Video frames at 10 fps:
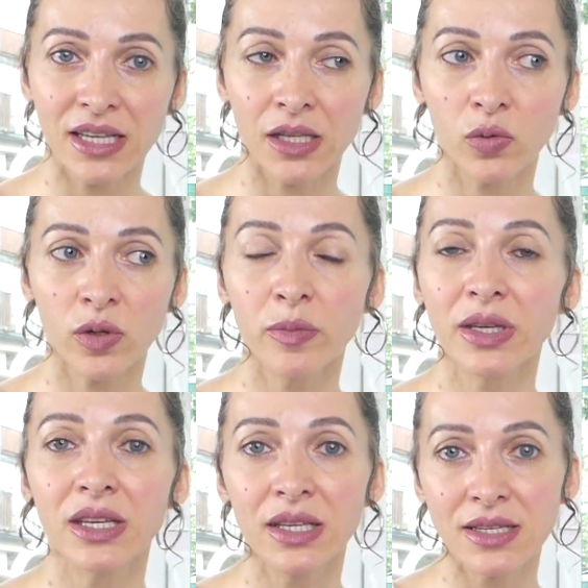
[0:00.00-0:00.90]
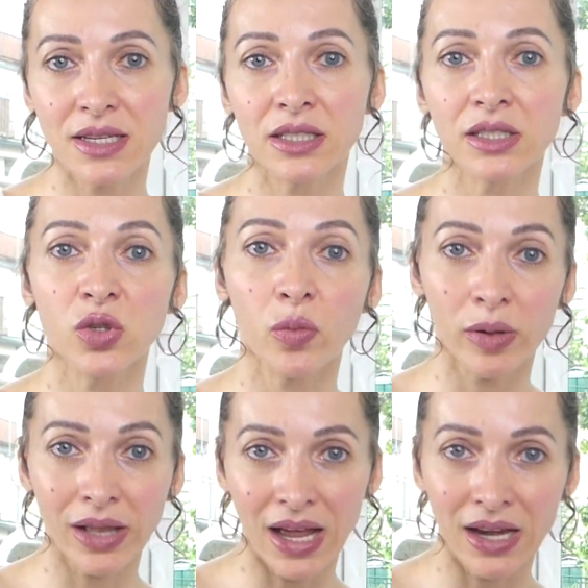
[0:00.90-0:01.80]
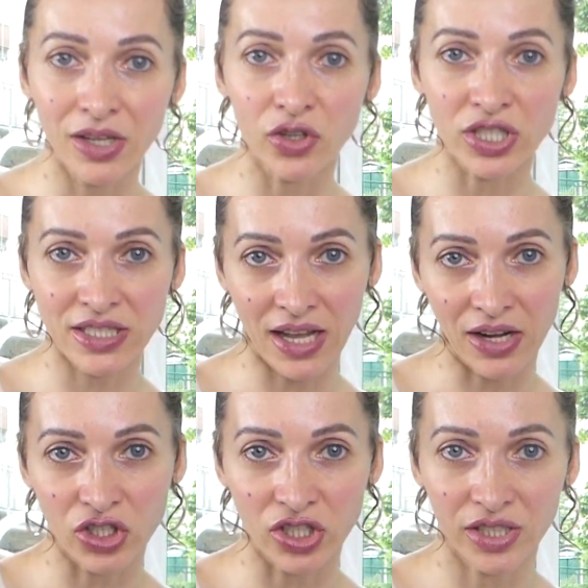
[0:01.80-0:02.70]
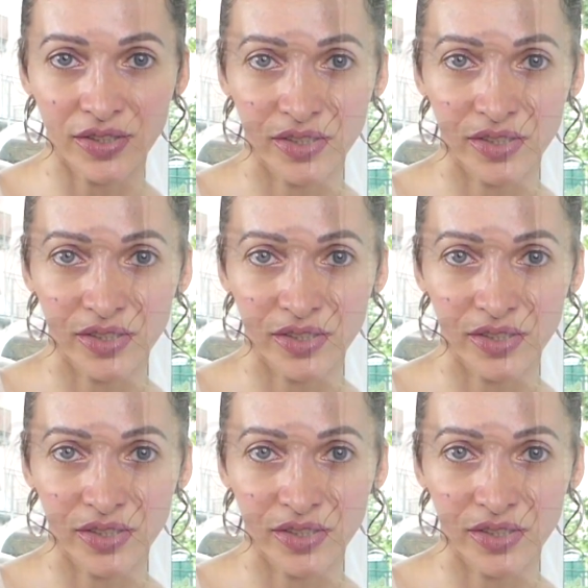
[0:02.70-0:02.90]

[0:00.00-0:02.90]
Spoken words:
it will be easier to plan your schedule.